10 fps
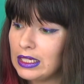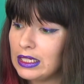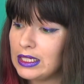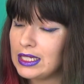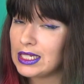
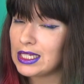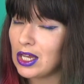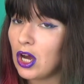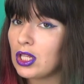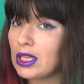does
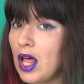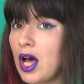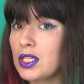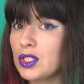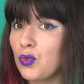not
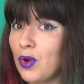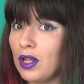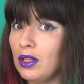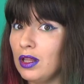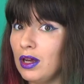last
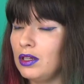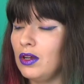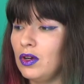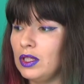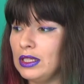well on
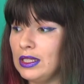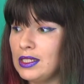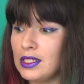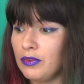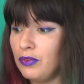oily
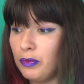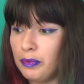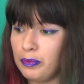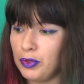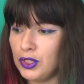lids if you
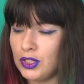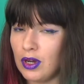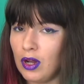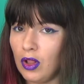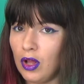put it
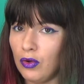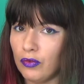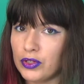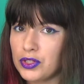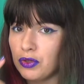all
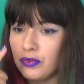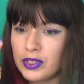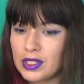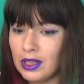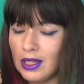over. So if
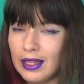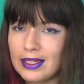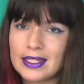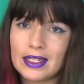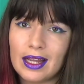it's
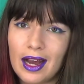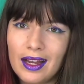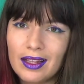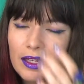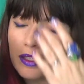an
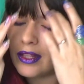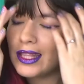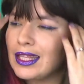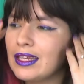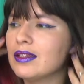eyeliner
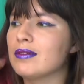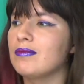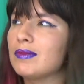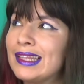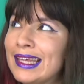thin
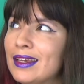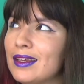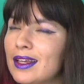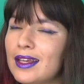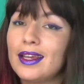thing,
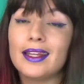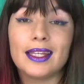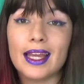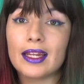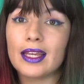it
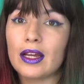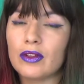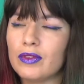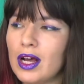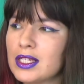can kind
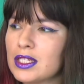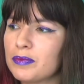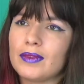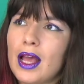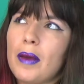of last,
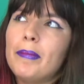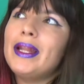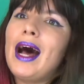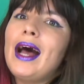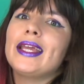
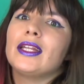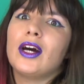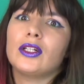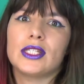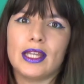but I
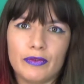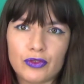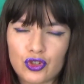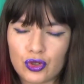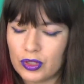cannot say for
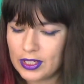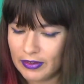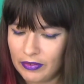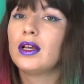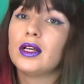sure,
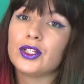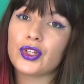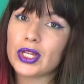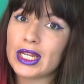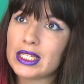definitely. So
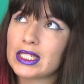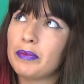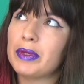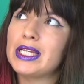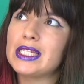the next
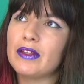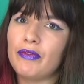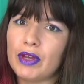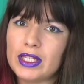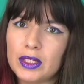up is the
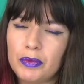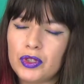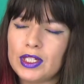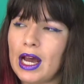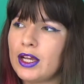Fenty
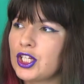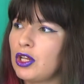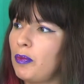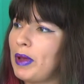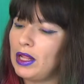Beauty
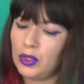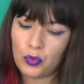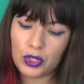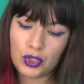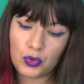eyeshadow palette,
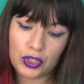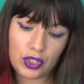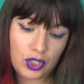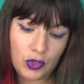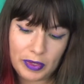which was
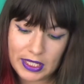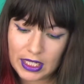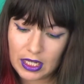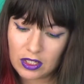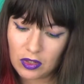super
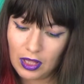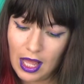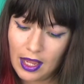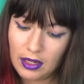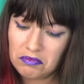discussed
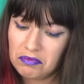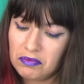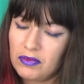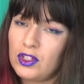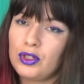online.
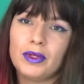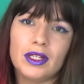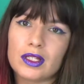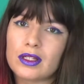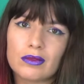To me
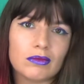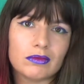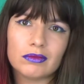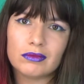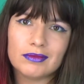it's
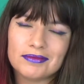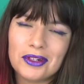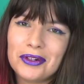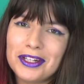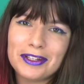
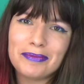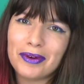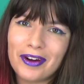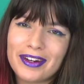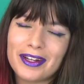really
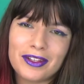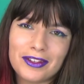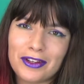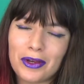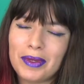boring, you
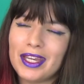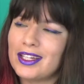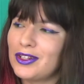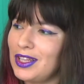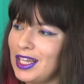know me, I
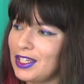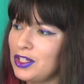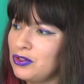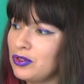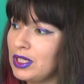don't like
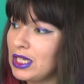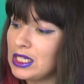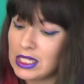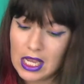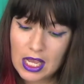neutral
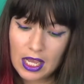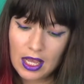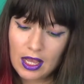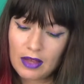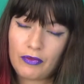colors.
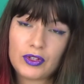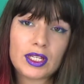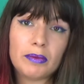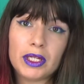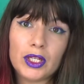For
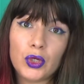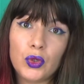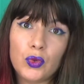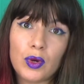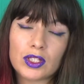somebody
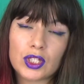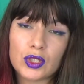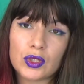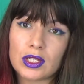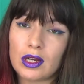who wants to
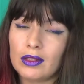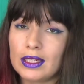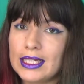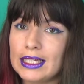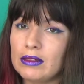use it on a
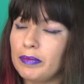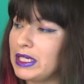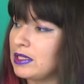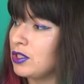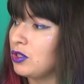daily
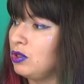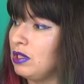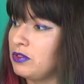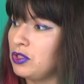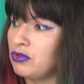basis, who
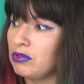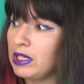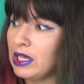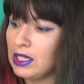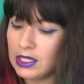loves neutral
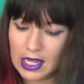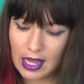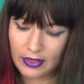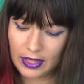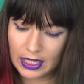colors,
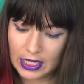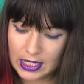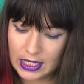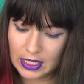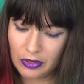I think
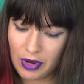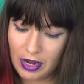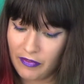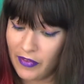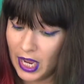this is a
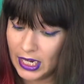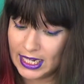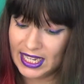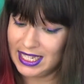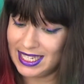great find,
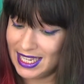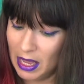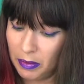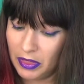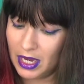
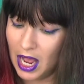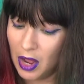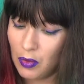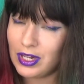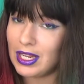except that
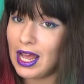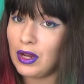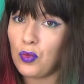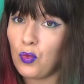I would add